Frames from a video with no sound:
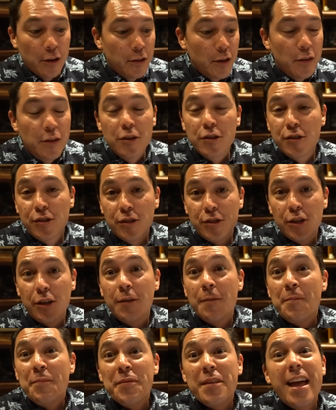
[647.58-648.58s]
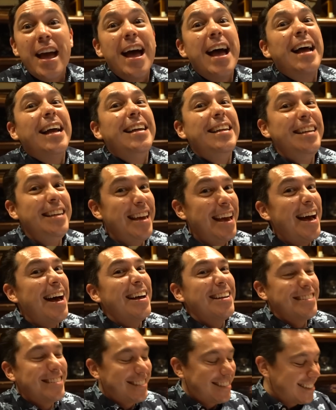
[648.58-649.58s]
Although it's there's been beef on beef on beef
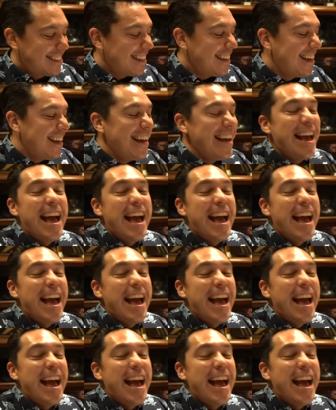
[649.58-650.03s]
yes, the whole time.